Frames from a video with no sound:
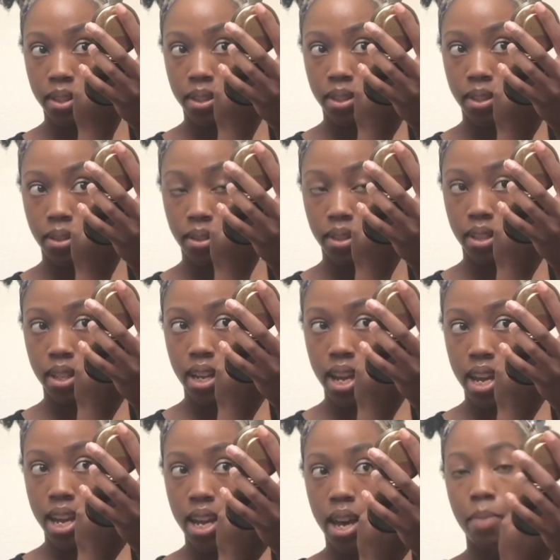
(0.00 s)
So
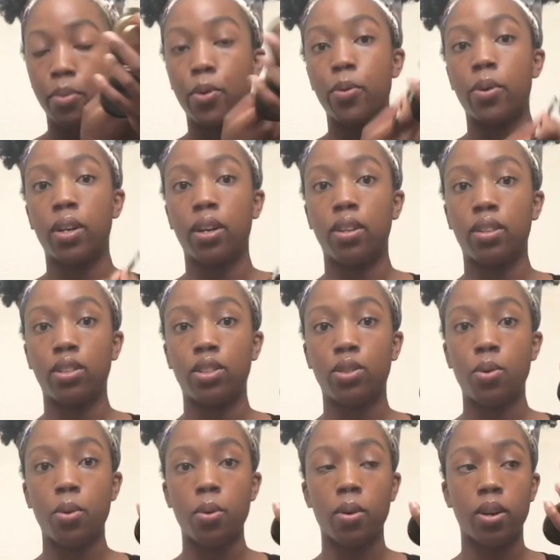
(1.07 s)
today I'm going on a
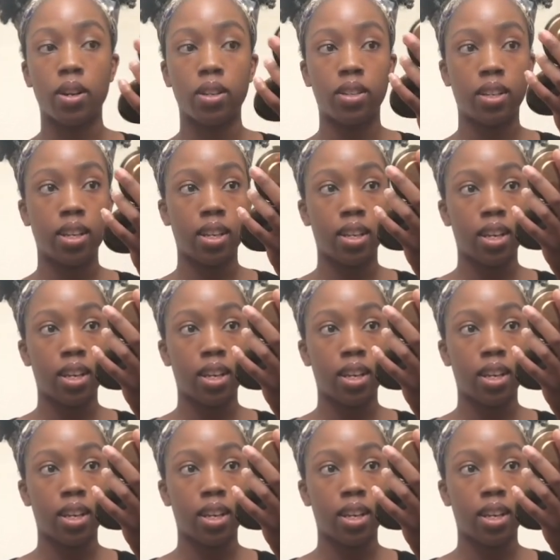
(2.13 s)
tour